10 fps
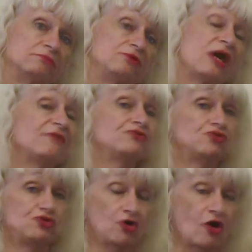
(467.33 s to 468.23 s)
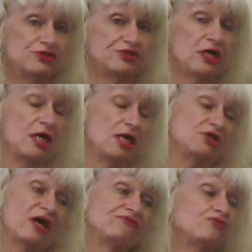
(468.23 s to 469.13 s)
You have to charge,
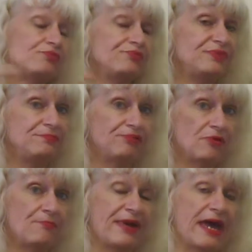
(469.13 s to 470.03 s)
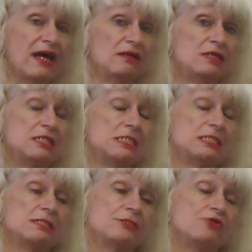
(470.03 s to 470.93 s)
and you have to be prepared
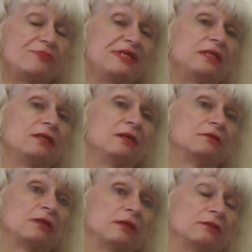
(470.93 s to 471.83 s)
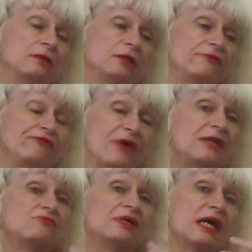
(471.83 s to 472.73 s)
to be a
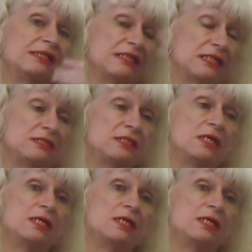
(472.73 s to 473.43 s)
friend with alien,